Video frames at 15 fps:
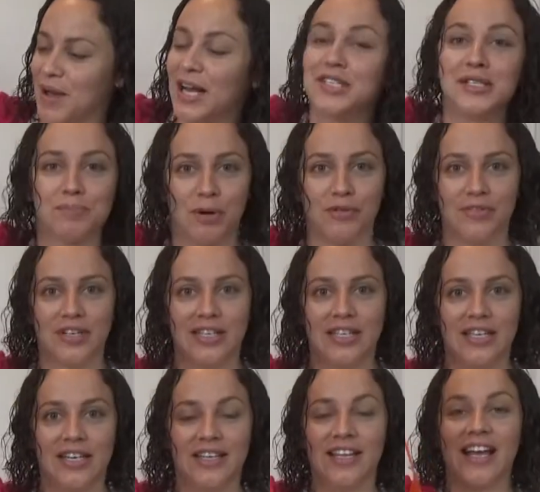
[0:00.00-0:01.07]
matches
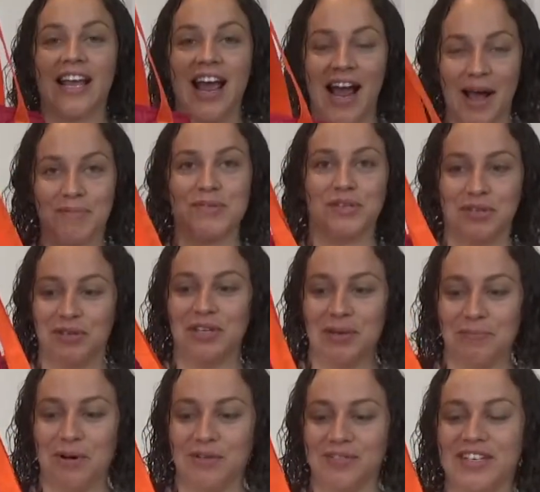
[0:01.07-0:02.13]
perfectly. Like,
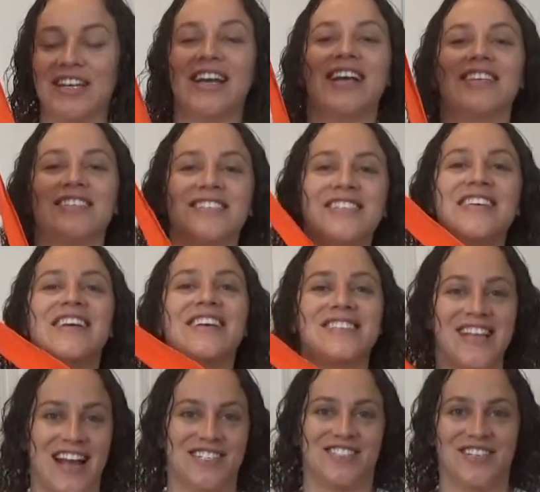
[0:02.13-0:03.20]
absolutely perfect. It's the
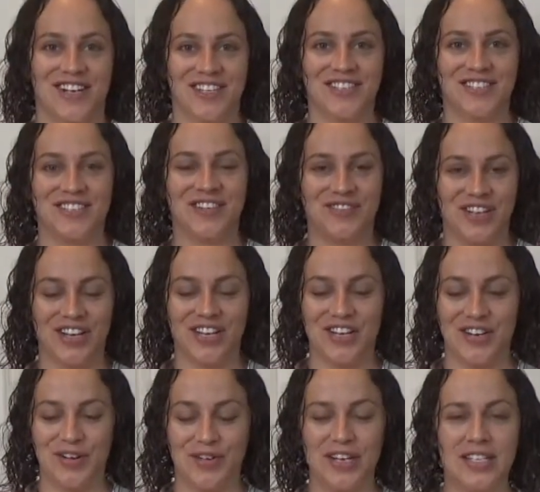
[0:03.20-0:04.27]
exact colors of
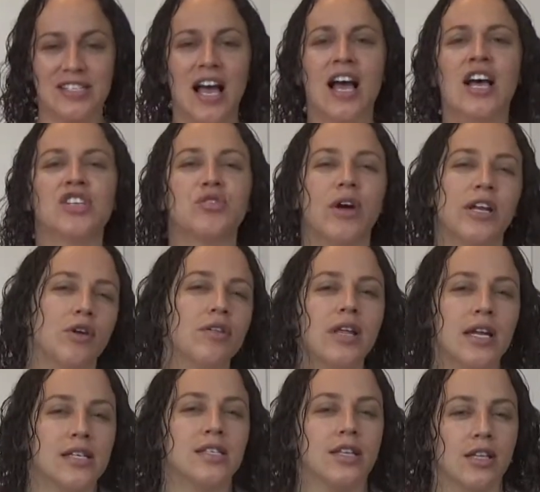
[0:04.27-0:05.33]
Dunkin' Donuts. So I know that
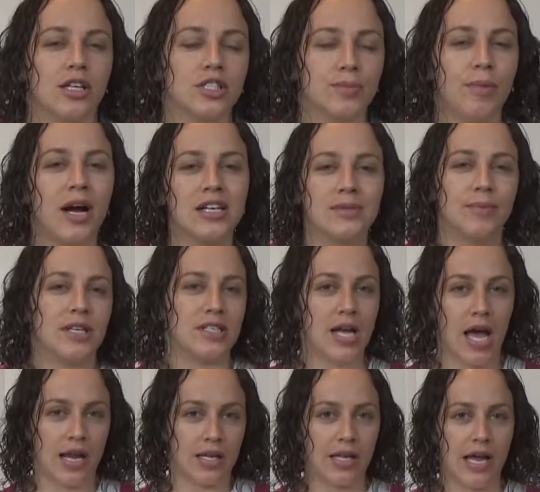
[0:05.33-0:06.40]
it's a lunchbox, but it's
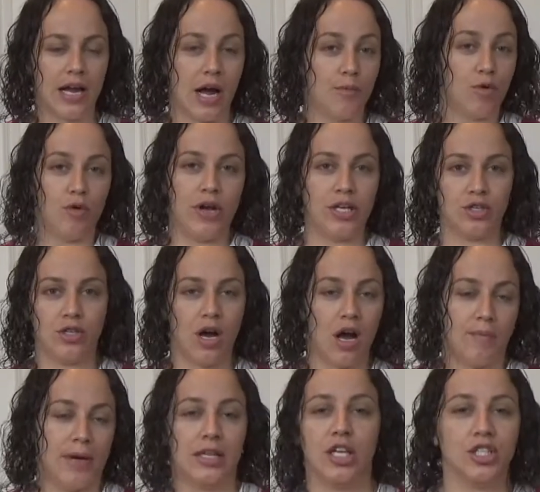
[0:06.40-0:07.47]
kind of like I'm going
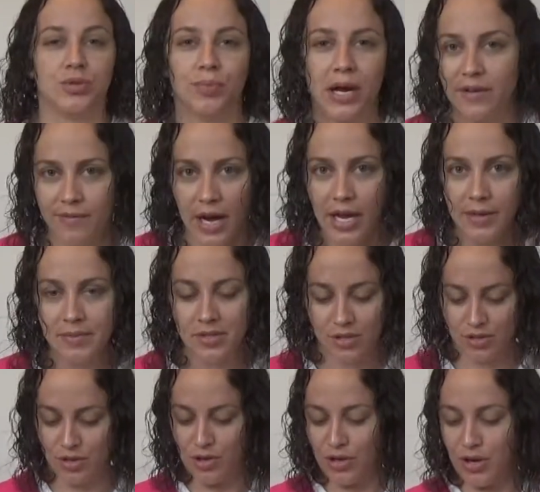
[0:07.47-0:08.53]
on my lunch break vibes.
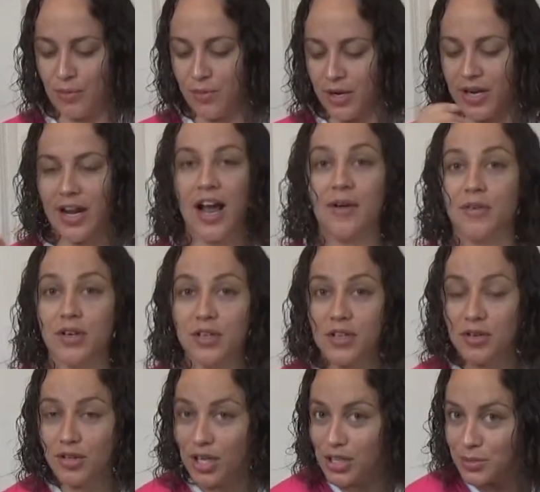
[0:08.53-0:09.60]
So, you know, we're going to have our
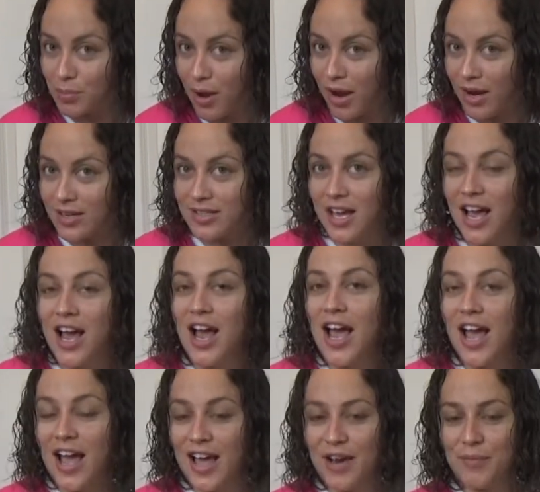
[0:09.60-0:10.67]
little lunchbox,
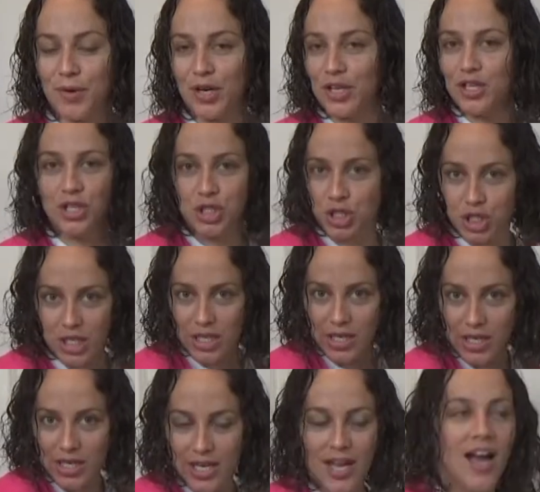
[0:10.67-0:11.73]
and we're going to look
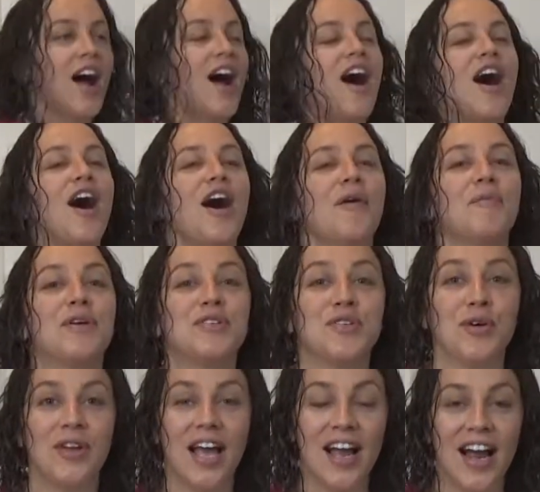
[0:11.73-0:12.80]
chic. Um,
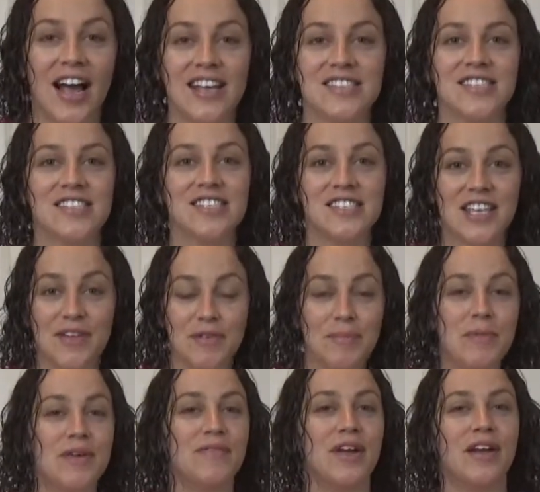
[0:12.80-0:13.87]
so yeah, guys, this is giving
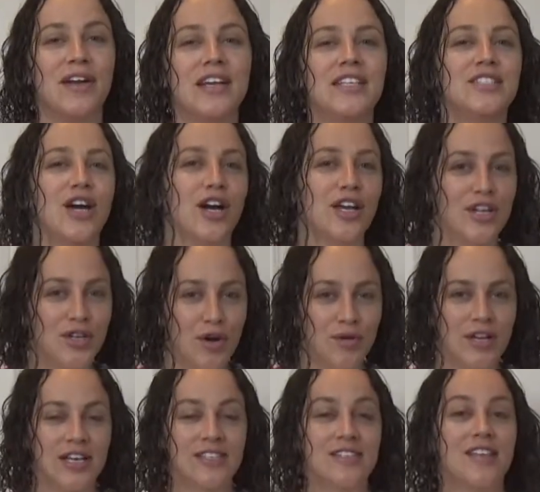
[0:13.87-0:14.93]
me very Dunkin'
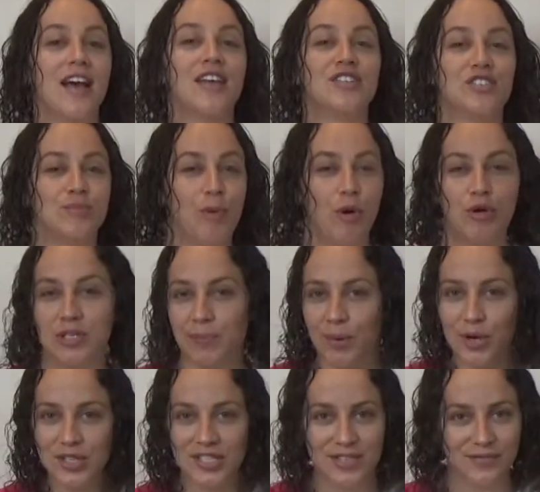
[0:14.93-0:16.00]
Donuts
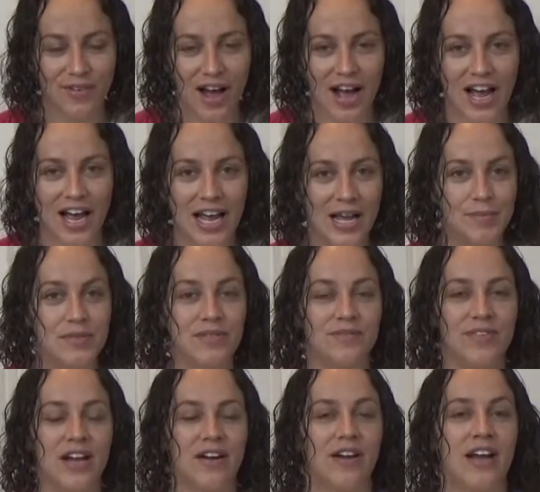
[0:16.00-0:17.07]
spokesperson vibes,
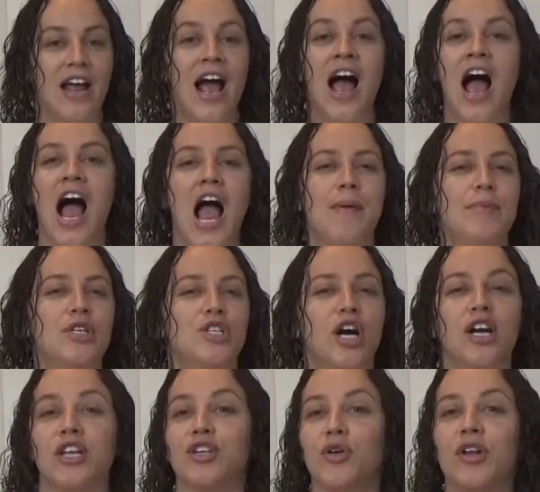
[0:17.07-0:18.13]
very I'm a
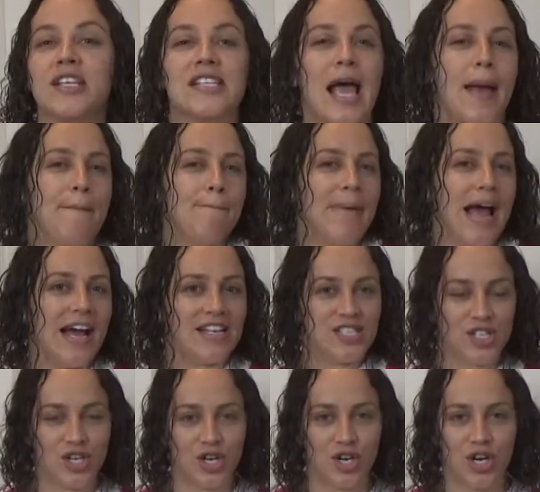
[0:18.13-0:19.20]
Dunkin' Donuts
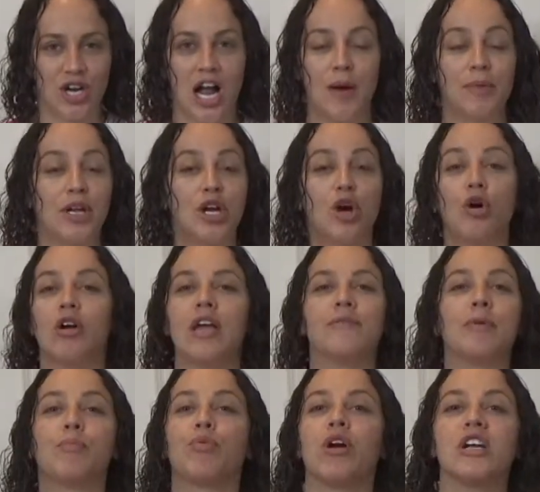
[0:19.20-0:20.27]
ambassador, I'm gonna go give
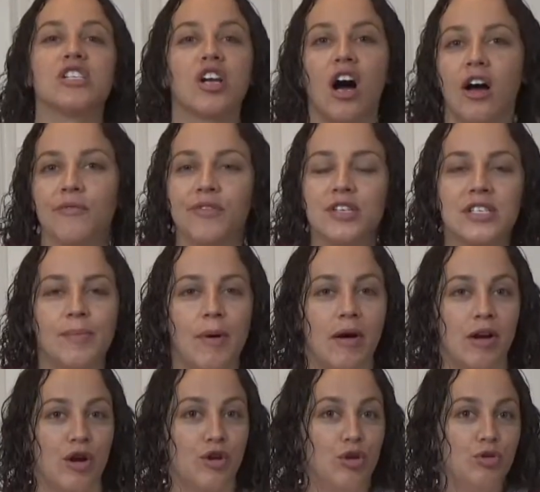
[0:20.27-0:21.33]
a press conference
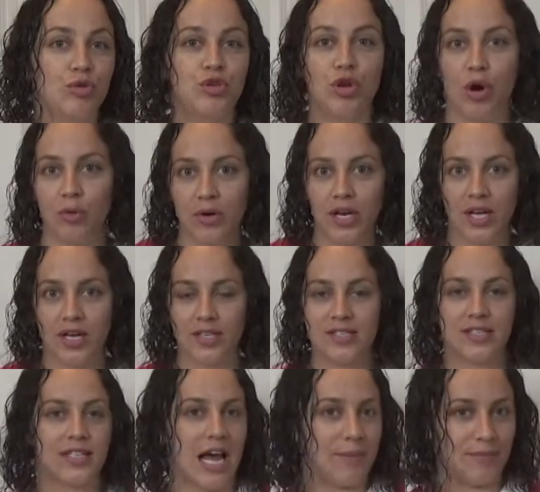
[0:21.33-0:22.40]
about our new
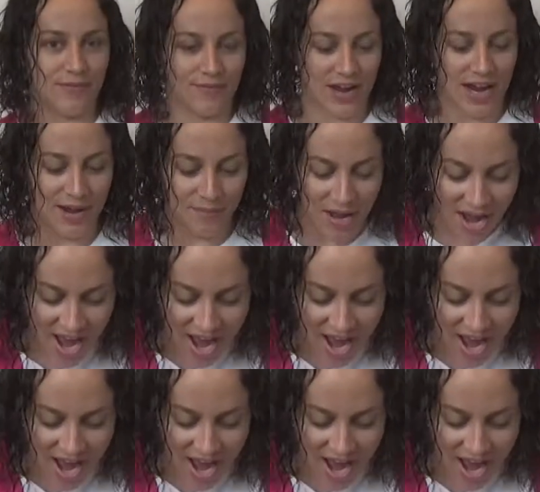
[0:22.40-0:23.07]
donuts type of vibe.